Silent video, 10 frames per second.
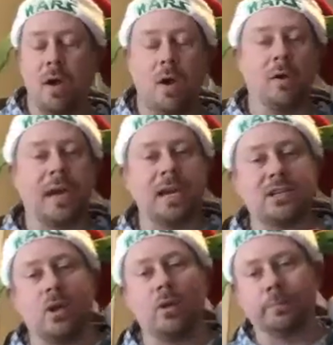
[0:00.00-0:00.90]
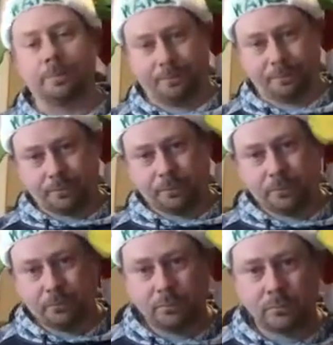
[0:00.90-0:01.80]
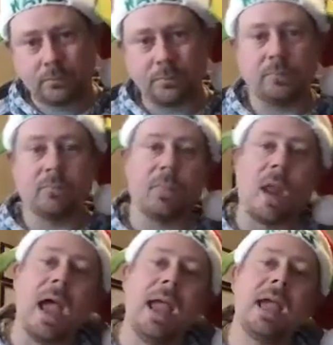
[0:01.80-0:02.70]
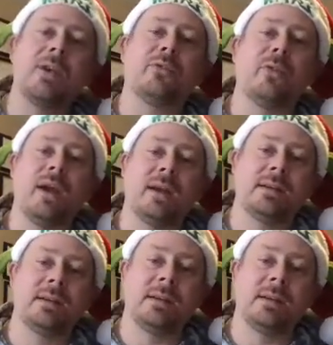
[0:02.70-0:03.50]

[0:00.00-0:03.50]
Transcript: Okay, so I had a friend.